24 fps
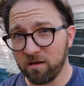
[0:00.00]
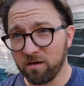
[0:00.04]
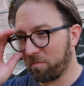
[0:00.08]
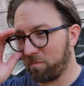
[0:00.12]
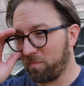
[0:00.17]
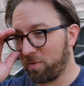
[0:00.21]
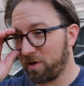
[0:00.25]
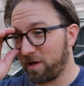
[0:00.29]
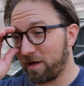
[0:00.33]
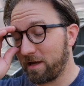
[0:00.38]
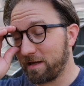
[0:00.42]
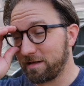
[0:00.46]

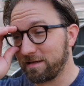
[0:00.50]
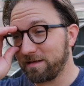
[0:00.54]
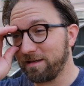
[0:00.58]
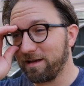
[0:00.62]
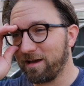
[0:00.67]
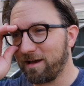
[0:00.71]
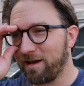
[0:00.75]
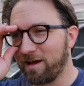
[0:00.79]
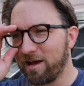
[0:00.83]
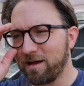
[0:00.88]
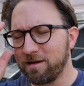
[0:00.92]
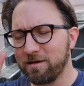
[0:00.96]
But
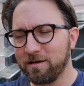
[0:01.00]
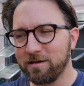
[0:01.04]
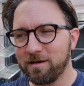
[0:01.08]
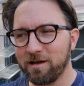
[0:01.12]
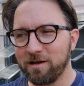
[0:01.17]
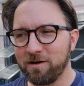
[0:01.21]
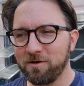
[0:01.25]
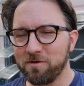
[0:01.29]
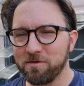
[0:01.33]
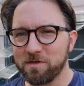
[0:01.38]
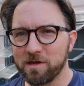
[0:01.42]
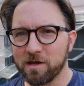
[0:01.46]
yeah, I
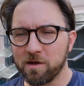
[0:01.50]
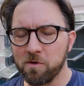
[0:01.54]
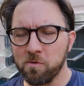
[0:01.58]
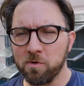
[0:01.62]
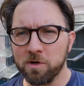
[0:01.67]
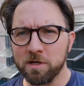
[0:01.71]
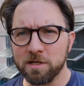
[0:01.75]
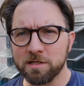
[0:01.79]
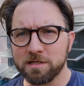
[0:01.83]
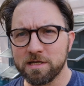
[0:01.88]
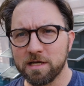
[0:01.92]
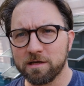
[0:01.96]
don't think I
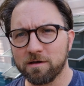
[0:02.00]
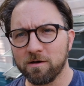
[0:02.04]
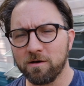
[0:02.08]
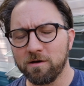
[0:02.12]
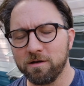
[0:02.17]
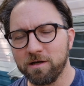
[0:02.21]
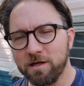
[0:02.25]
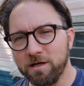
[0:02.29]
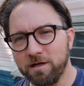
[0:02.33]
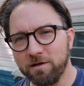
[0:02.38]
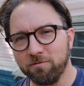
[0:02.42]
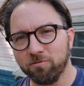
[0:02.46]
want to take
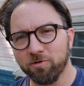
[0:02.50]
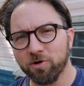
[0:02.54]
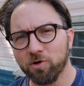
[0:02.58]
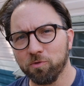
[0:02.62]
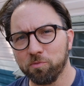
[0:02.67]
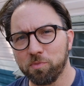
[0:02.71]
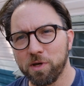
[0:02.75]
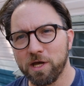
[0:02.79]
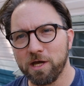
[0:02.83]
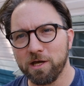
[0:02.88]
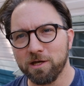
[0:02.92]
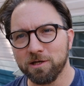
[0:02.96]
on any real
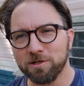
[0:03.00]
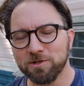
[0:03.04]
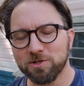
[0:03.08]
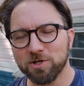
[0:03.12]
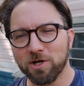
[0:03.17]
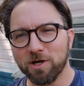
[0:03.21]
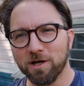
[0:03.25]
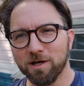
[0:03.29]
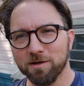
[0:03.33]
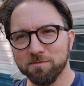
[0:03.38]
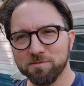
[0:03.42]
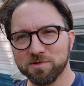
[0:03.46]
paying
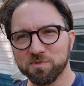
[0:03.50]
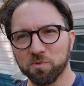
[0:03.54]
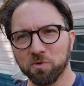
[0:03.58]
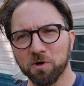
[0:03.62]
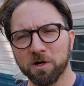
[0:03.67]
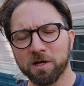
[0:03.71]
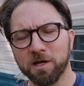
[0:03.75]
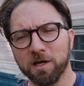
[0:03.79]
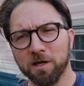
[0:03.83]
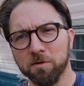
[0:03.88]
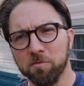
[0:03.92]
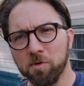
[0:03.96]
jobs
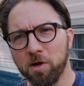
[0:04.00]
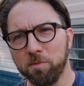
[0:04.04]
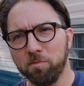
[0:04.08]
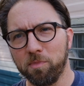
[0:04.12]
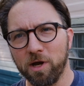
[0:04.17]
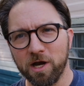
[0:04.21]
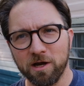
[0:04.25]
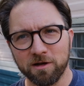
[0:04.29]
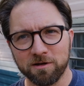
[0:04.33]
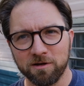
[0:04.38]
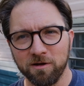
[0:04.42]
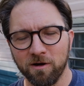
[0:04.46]
working in my
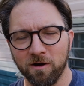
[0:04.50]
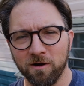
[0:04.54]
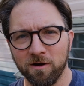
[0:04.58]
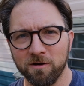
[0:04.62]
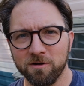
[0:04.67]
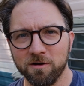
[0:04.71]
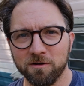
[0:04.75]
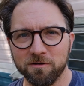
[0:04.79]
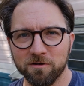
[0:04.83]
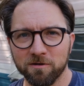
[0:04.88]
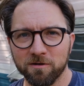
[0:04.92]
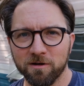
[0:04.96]
backyard
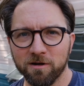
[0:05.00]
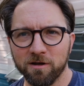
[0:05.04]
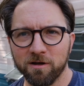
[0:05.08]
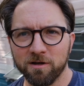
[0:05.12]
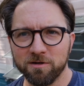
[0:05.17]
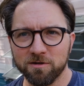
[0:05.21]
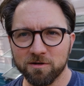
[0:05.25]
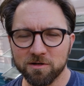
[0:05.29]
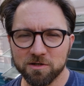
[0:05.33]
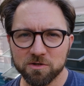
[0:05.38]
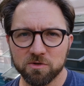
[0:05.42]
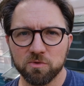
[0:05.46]
under a
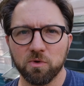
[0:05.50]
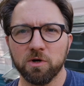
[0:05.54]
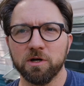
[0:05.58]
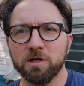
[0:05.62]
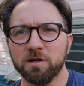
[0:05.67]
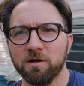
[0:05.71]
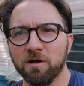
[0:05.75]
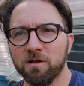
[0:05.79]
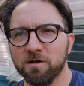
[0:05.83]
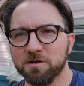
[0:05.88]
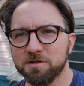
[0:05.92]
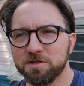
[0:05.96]

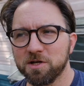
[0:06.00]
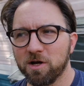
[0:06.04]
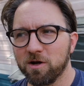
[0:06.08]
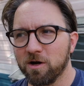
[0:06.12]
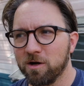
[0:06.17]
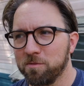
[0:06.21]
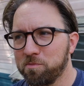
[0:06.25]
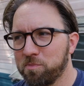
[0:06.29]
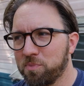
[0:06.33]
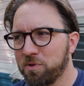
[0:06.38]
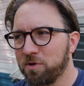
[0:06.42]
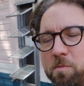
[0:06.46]
$120
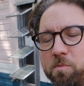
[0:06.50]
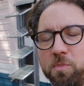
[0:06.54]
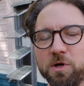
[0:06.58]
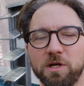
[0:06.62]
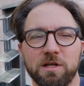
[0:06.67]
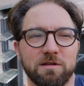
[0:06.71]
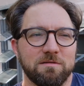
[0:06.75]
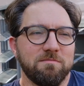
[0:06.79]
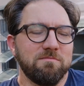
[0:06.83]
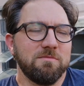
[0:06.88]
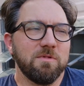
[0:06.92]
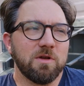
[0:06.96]
tarp.
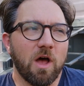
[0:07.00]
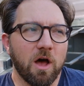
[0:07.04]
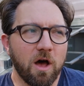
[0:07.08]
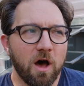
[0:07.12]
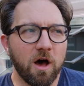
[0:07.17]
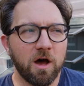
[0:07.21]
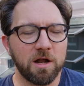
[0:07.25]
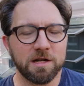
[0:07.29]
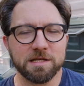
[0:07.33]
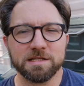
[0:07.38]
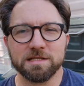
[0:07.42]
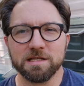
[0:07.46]
But
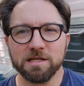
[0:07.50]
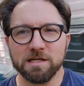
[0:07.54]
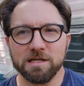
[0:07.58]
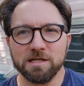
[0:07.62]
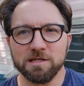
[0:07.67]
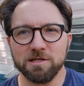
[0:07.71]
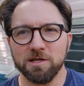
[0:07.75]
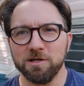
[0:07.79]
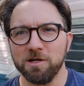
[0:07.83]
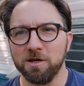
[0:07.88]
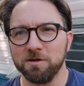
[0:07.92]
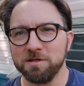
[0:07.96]

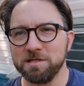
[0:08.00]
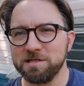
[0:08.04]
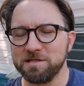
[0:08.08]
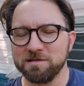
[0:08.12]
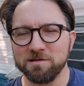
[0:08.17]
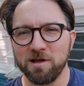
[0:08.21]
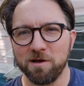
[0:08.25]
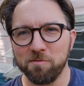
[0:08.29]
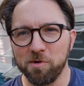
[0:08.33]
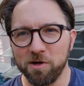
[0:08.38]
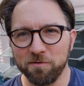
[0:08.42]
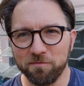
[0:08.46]
honestly, this is
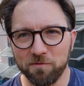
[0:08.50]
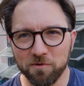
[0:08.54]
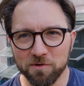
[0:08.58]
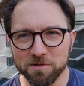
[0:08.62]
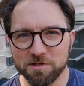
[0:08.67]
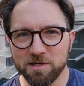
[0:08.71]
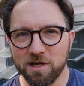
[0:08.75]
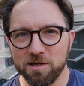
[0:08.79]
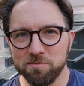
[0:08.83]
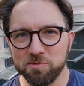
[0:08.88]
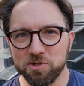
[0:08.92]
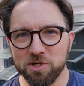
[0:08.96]
not my
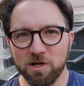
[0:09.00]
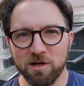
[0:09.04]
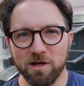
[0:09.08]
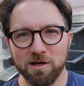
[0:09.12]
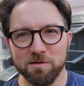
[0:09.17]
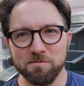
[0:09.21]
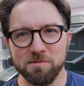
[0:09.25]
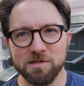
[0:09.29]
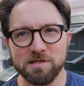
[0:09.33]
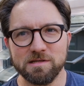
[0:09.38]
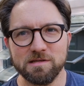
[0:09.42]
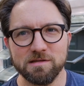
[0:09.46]
full-time
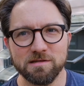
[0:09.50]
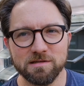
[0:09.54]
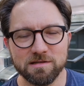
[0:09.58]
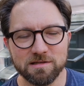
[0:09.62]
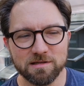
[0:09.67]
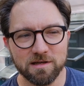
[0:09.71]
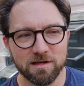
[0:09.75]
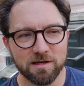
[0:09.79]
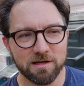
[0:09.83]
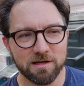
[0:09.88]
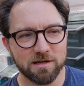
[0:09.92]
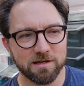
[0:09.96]
job. This is
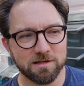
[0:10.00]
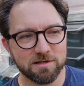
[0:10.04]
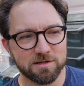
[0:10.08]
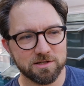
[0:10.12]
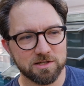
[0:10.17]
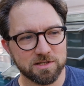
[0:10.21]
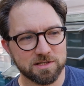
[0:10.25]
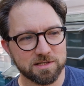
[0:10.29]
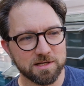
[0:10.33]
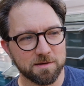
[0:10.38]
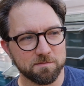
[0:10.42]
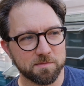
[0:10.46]

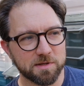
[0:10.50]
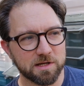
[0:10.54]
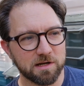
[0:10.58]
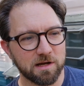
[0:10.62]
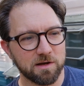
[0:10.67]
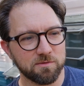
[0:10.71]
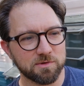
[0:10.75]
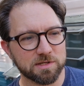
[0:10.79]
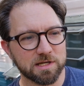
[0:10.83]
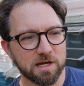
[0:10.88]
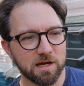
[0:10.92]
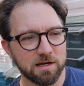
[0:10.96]
just something I
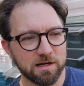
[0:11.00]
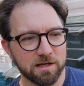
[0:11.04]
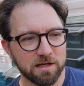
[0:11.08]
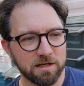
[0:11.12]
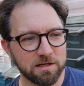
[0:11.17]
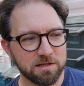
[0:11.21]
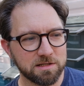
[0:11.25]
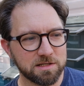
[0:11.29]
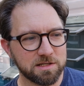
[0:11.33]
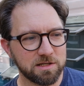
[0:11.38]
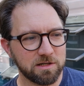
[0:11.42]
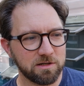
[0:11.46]
was kind of
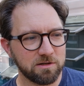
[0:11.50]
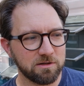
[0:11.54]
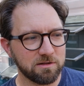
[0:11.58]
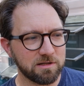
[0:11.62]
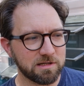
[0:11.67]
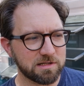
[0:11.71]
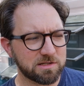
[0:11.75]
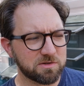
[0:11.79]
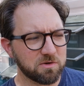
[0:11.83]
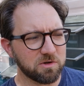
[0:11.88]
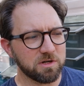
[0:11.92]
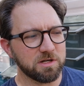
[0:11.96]
into
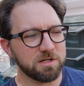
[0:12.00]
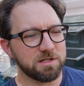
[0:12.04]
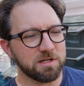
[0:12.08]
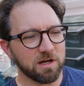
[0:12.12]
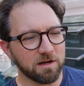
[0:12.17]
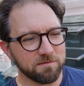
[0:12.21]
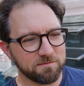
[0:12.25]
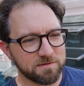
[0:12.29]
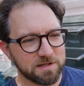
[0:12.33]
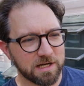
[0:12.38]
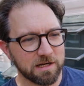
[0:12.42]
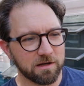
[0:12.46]
that sort of
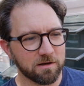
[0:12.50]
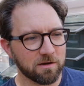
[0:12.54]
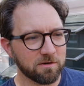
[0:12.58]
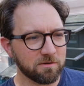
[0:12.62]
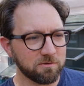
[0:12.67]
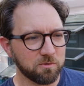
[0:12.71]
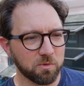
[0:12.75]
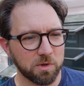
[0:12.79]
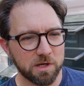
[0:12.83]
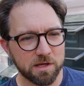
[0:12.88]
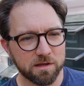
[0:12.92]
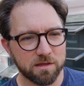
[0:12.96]

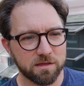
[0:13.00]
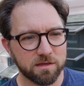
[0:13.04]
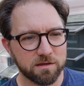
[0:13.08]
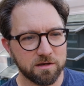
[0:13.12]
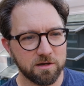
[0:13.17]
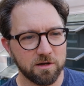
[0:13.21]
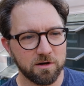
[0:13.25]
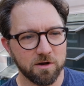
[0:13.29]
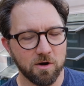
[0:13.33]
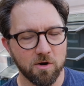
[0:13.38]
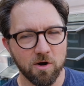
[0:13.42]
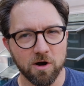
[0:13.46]
dovetailed with,
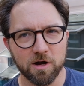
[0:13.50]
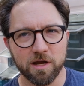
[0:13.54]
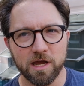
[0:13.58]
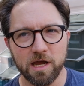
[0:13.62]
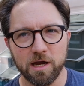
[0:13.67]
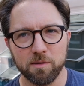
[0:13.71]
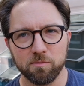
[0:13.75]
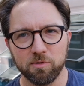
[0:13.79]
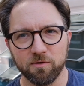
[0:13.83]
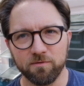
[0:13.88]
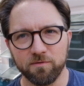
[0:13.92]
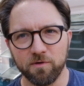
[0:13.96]
our
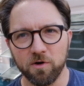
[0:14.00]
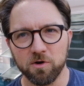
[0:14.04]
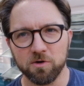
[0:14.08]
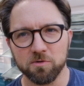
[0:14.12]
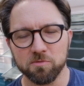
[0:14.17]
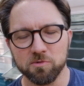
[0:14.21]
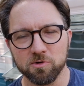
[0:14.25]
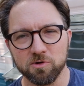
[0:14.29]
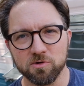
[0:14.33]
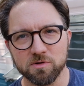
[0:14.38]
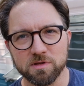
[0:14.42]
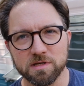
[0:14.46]
camper photo
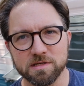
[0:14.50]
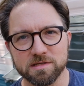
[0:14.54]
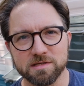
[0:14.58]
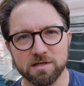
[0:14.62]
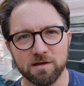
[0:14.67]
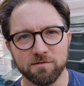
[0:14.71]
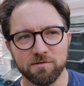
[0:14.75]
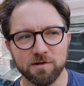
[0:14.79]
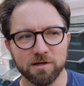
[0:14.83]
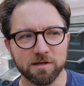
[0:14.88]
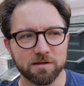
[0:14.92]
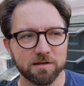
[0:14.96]
booth and
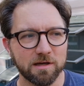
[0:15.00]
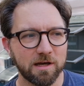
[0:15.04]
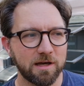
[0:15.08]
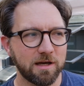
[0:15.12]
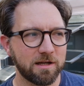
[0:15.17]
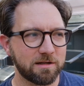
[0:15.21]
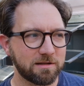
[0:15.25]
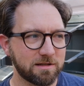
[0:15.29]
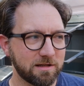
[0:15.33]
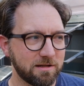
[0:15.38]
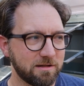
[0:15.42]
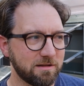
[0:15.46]
stuff like
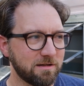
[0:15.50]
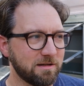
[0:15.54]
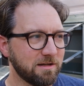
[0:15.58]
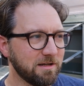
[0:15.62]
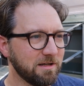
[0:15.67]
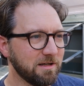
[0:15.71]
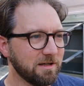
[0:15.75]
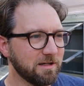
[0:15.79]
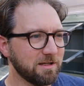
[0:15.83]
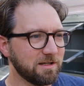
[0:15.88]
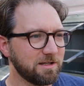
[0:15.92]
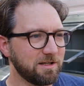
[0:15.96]
that. And,
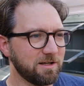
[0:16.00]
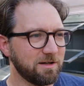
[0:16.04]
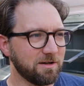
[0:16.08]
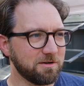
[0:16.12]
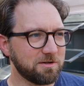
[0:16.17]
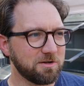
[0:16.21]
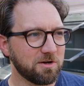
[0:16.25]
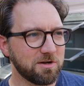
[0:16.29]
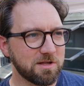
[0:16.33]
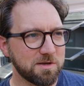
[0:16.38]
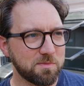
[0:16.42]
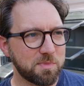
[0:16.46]

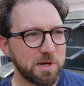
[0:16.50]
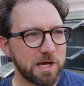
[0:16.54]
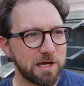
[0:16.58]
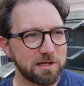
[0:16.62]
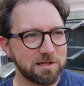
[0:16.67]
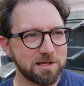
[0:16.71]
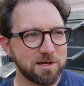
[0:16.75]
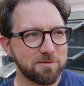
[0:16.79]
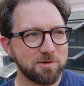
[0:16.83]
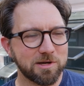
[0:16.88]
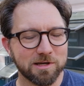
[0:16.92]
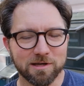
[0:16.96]
during the
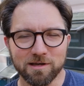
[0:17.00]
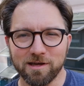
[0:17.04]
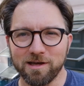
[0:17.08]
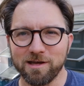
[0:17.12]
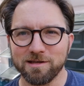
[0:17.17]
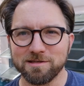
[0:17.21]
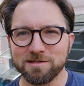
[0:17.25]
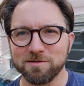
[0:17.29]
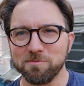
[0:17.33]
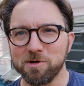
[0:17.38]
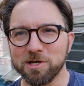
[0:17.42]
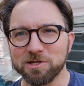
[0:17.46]
pandemic, I
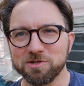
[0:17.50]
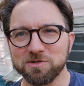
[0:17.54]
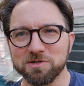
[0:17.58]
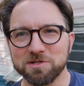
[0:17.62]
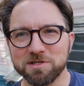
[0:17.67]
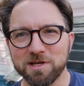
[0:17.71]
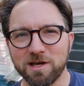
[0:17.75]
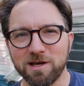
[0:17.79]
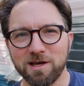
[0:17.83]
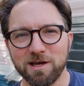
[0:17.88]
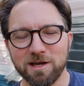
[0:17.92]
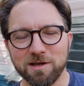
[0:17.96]
had some extra
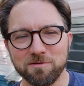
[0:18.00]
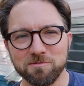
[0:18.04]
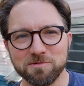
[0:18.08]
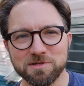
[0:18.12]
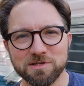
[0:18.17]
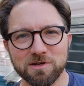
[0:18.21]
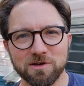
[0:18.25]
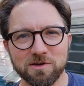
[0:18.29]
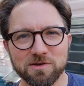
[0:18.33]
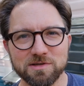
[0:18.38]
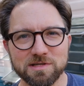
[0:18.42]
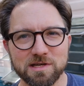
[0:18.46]
time, and
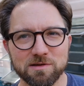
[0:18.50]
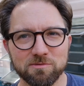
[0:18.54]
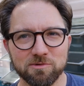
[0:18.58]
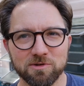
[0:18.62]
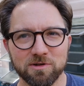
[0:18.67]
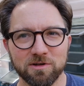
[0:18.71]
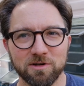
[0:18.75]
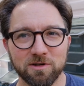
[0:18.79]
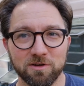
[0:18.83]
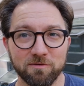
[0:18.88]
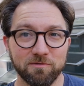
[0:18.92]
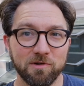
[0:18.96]
so I was able
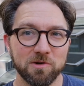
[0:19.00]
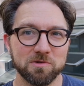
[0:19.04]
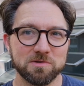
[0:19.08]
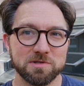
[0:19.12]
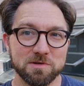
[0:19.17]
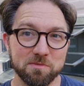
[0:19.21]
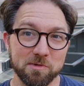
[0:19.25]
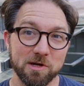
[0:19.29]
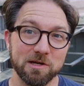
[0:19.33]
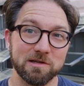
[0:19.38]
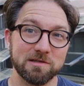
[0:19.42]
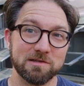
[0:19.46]
to devote
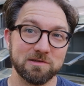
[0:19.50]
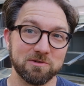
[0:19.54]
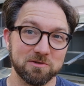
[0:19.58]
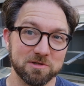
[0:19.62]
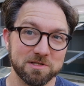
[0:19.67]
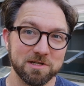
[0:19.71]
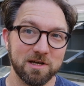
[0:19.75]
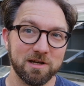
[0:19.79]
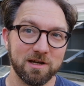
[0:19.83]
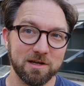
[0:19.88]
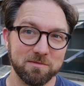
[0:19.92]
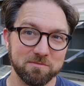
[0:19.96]
some extra
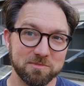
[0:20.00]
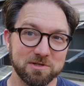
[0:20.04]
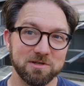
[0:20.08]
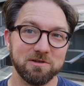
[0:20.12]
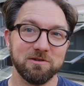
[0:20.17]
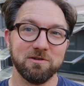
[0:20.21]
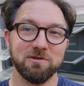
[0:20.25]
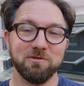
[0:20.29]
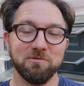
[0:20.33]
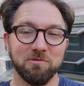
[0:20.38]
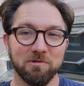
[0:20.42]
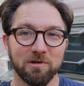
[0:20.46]
time
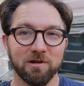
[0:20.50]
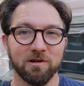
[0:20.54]
to